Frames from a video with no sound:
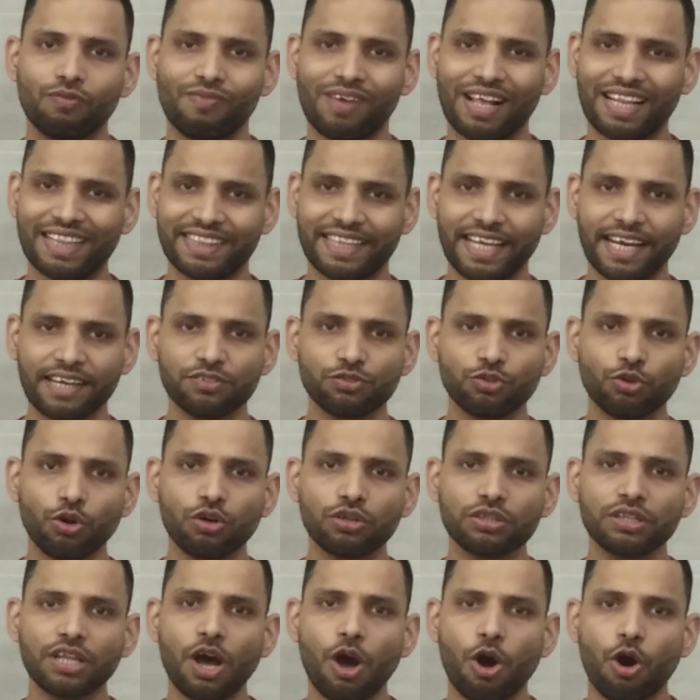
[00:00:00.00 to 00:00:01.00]
Well, that's
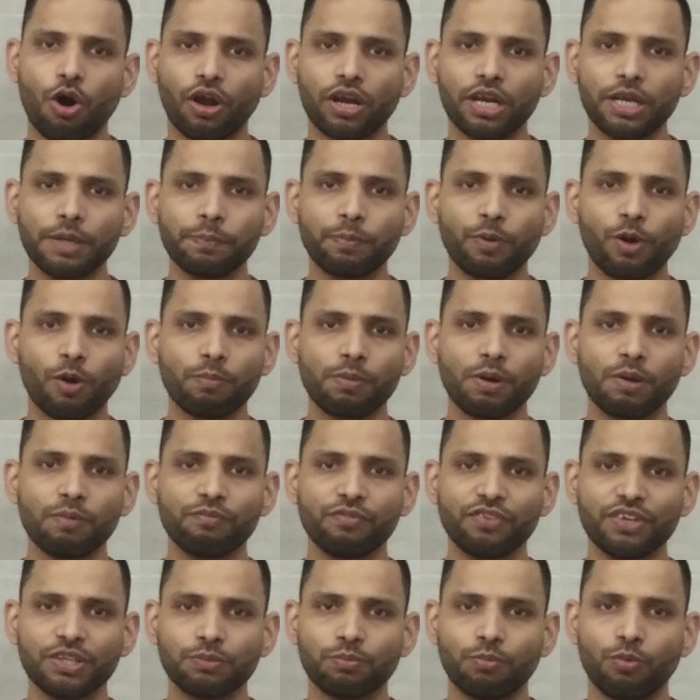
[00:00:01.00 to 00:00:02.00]
not the only
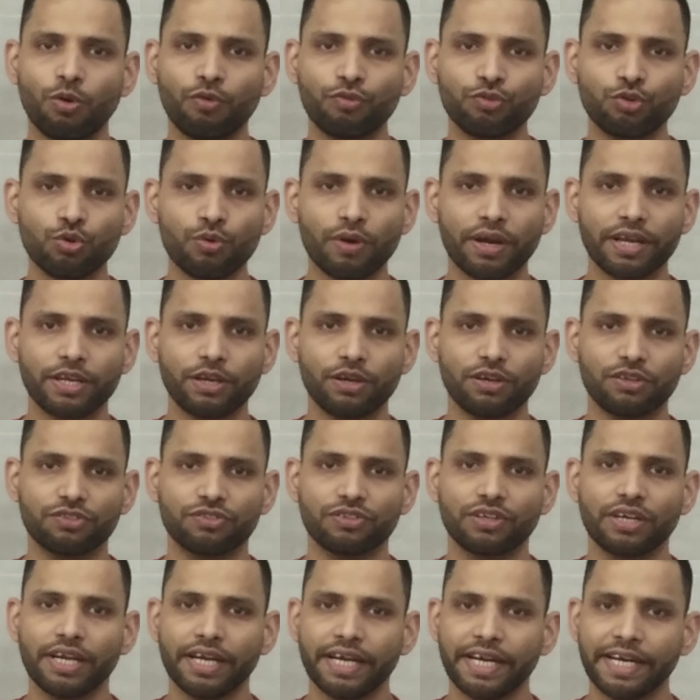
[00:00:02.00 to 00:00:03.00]
problem with Move to
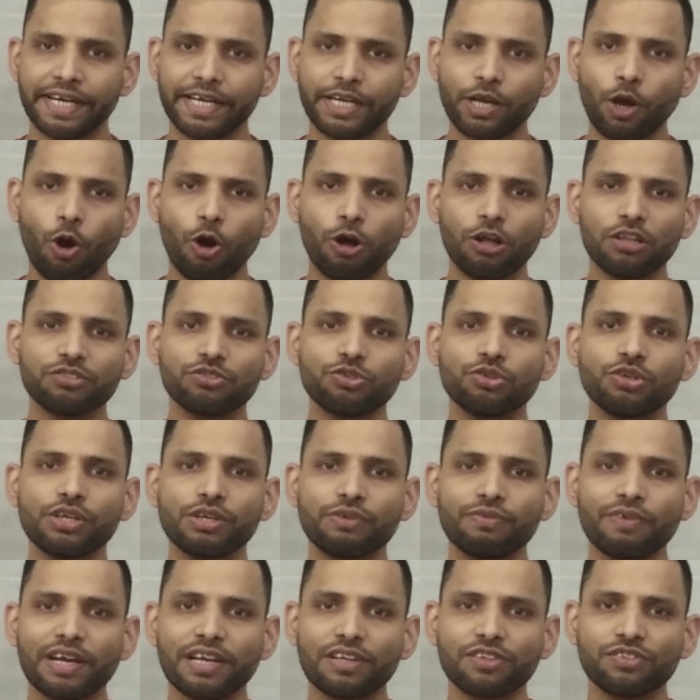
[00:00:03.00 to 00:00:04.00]
iOS. It also
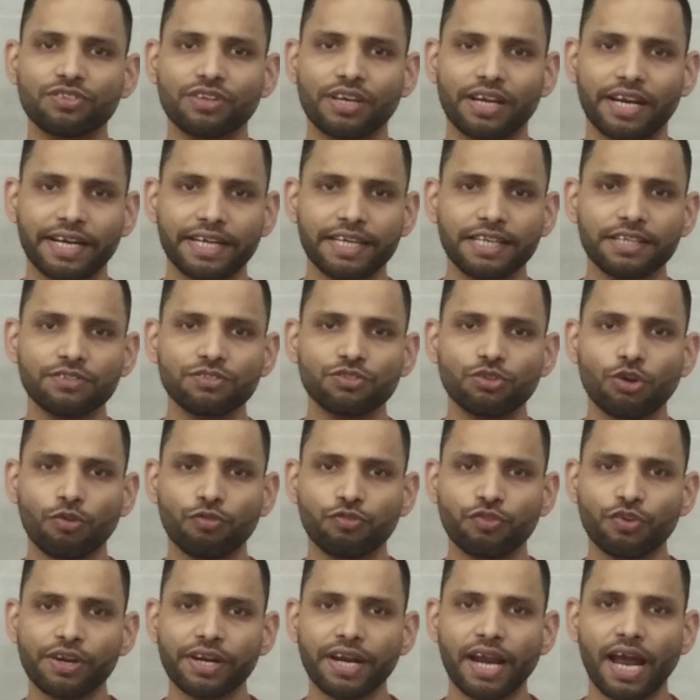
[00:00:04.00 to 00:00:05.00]
requires latest
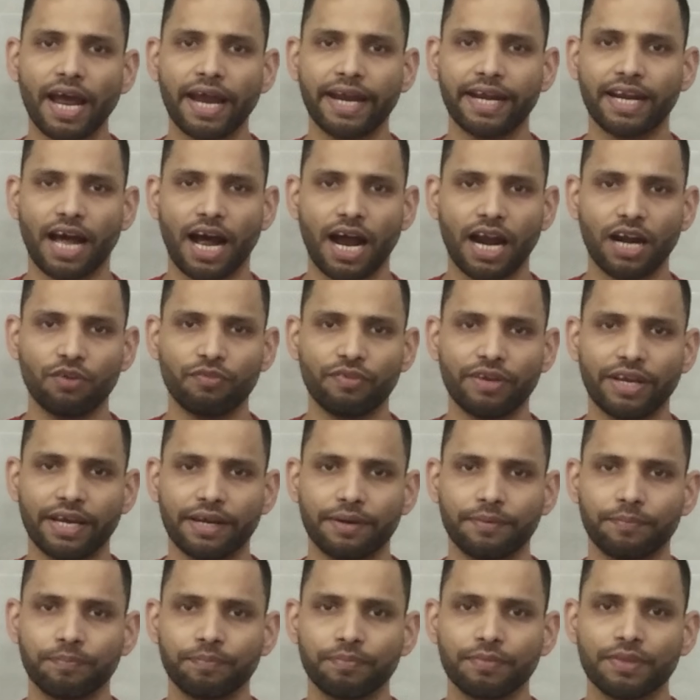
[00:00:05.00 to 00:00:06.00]
software and
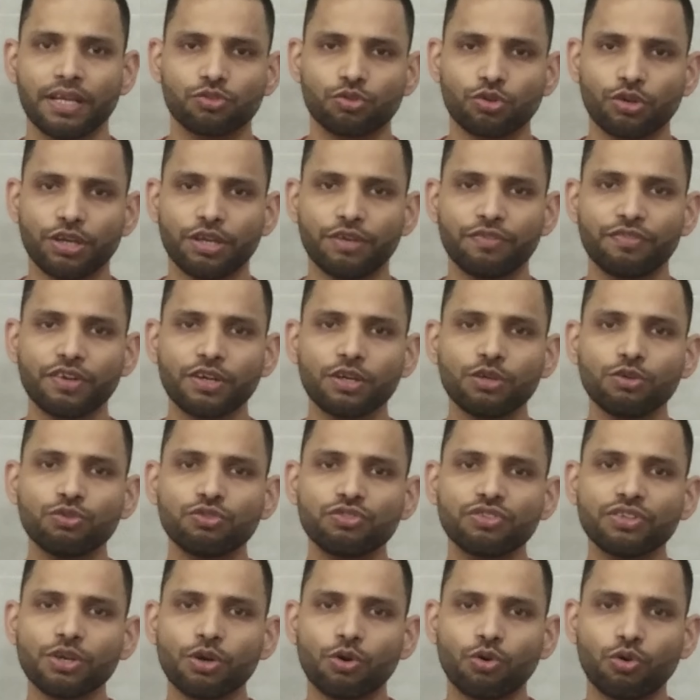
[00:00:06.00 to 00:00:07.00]
hardware. So if you're
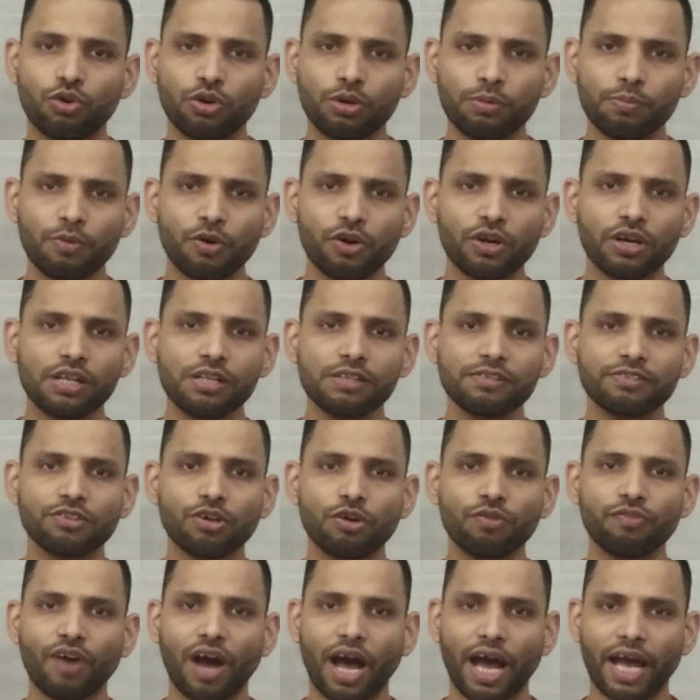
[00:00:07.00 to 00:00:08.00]
using old models
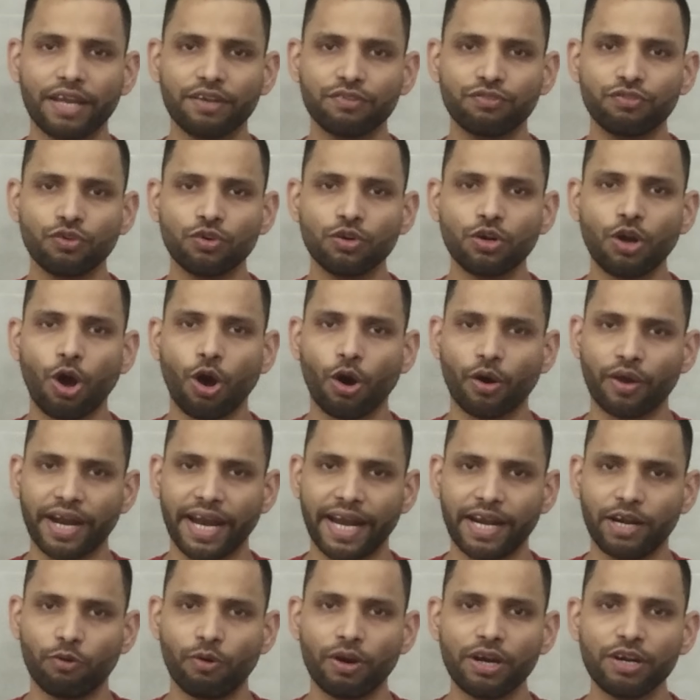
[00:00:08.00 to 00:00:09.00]
of iPhone or
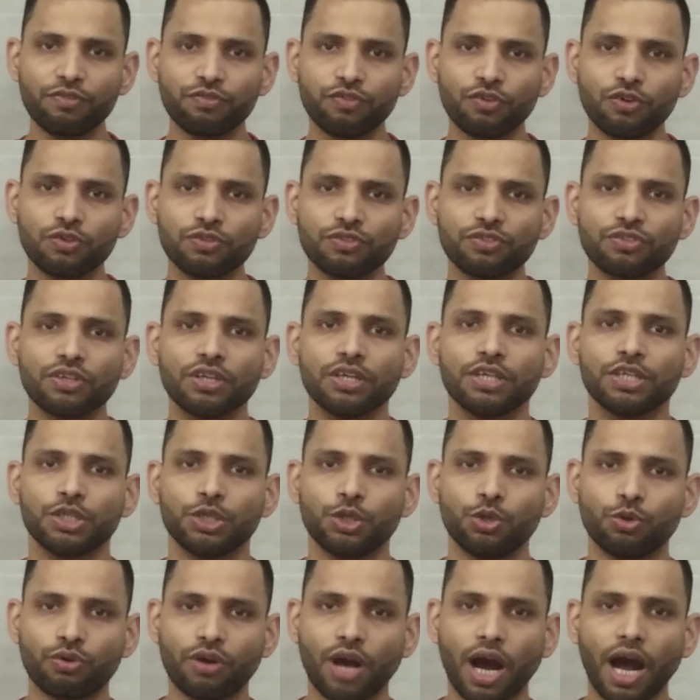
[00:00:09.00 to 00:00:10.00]
Android phones,
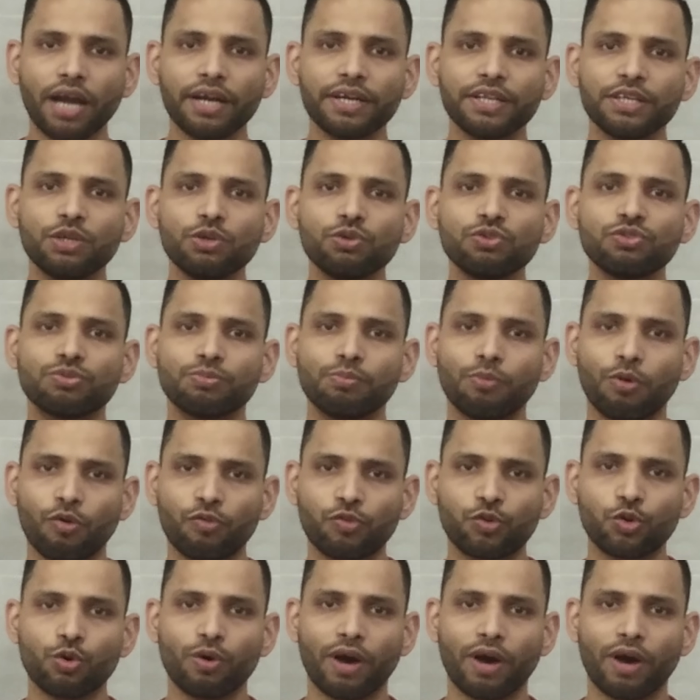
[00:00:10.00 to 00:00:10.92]
you can't use Move to